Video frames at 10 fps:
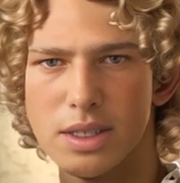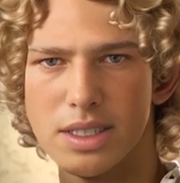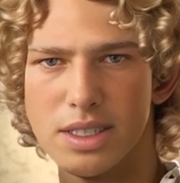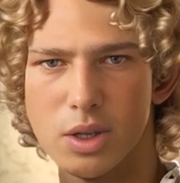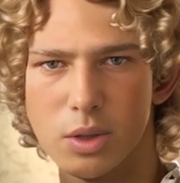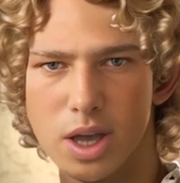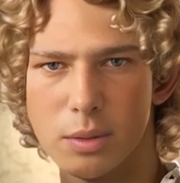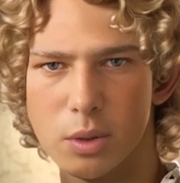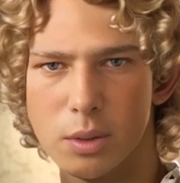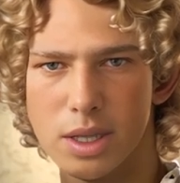This is
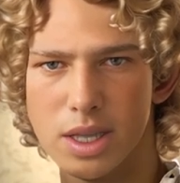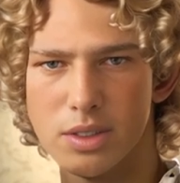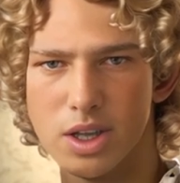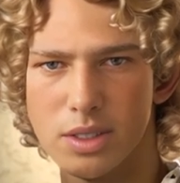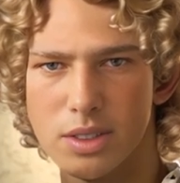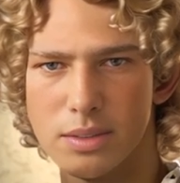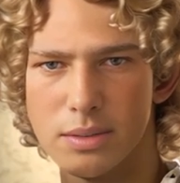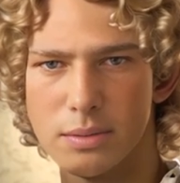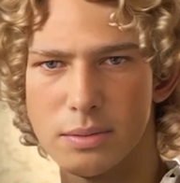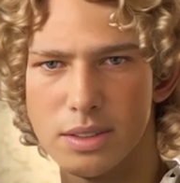agreeable but difficult.
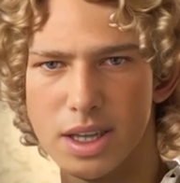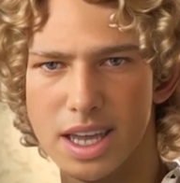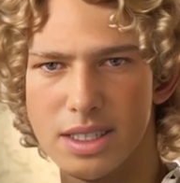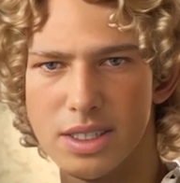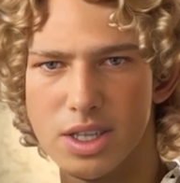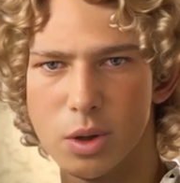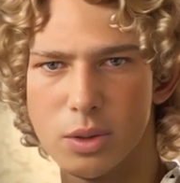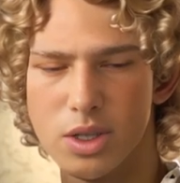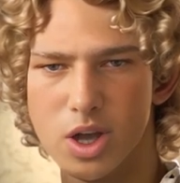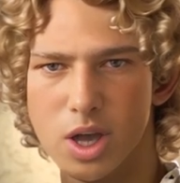It's as
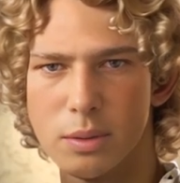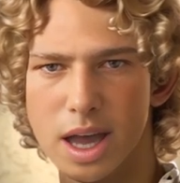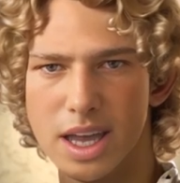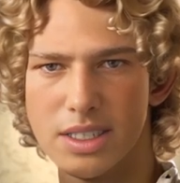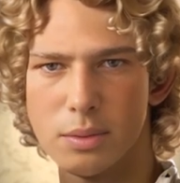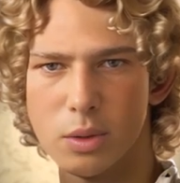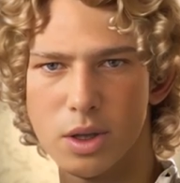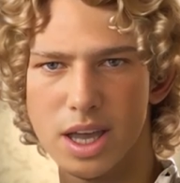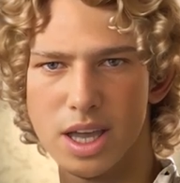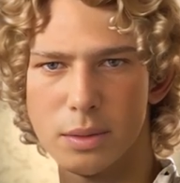though the tall man is
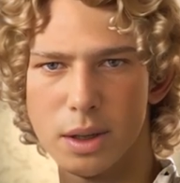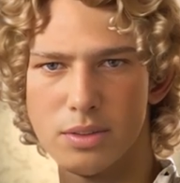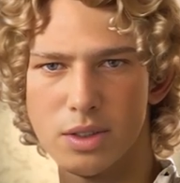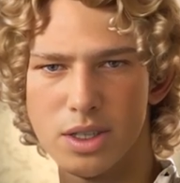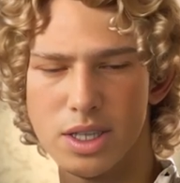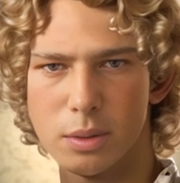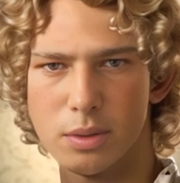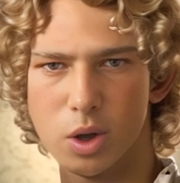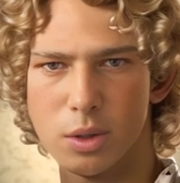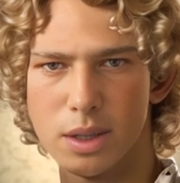parading my faults
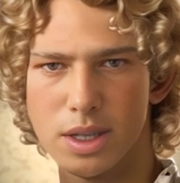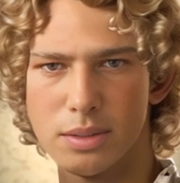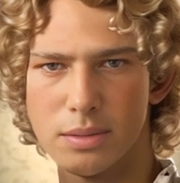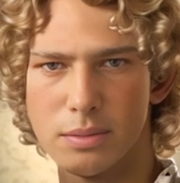before me.